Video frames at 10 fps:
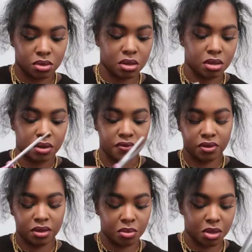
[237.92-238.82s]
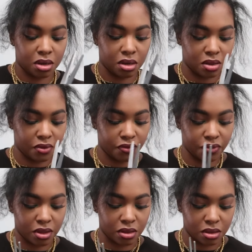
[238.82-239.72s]
I definitely am cutting off
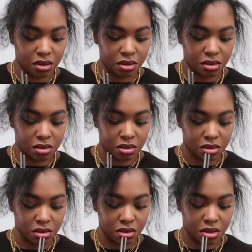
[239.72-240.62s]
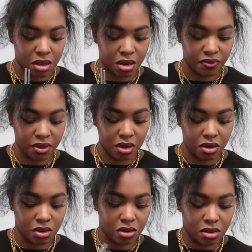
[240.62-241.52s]
a lot of
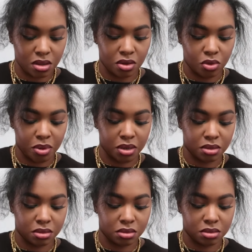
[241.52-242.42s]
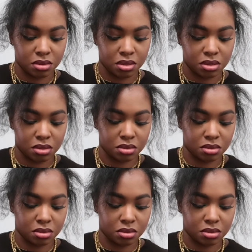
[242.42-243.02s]
hair. I hope it doesn't